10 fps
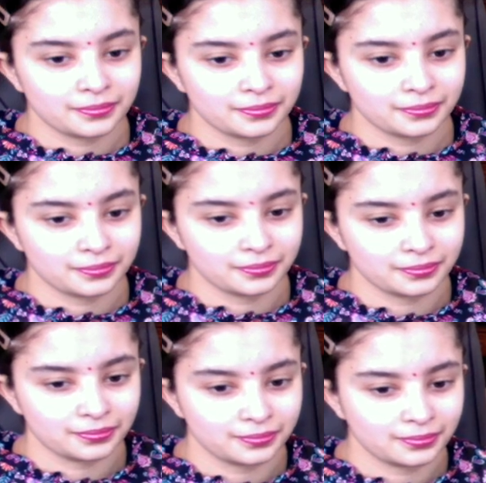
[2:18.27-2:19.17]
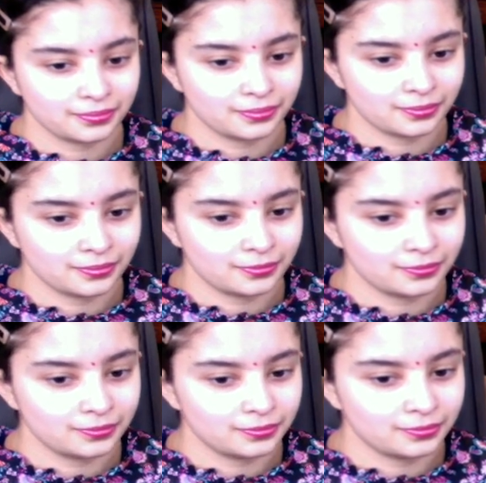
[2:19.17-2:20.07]

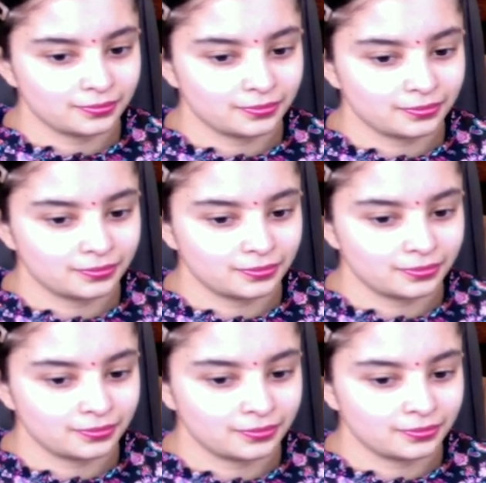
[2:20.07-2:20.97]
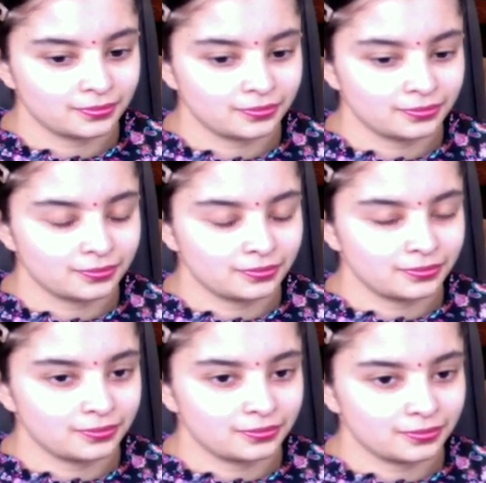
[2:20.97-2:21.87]

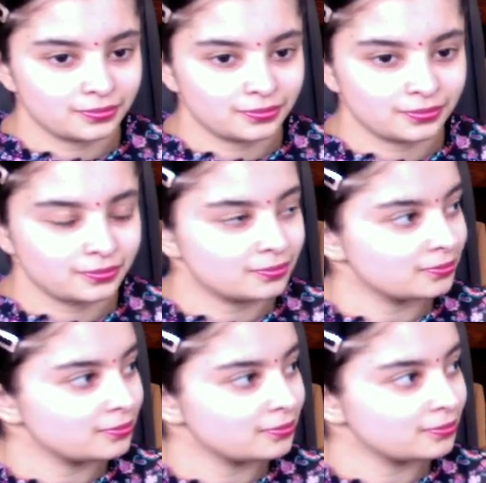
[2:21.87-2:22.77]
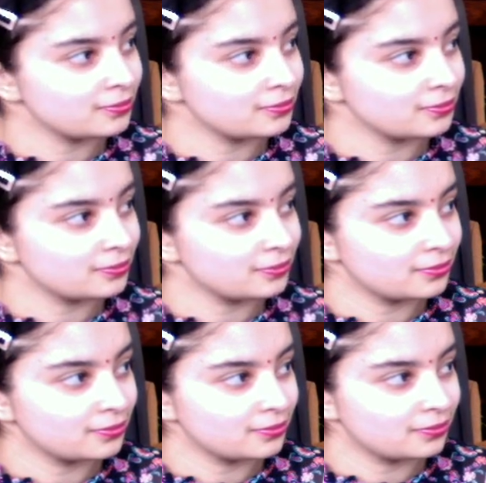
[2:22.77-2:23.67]

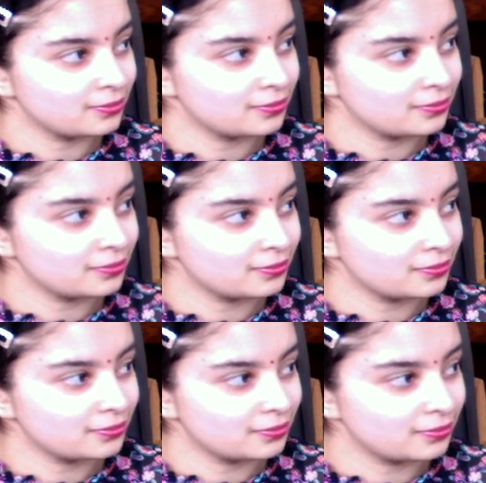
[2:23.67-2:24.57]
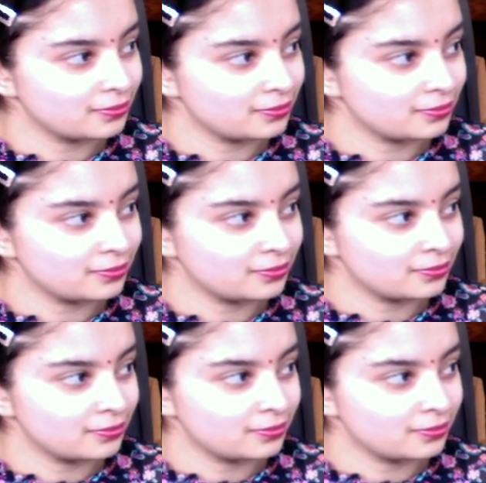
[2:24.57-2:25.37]
This person isn't speaking.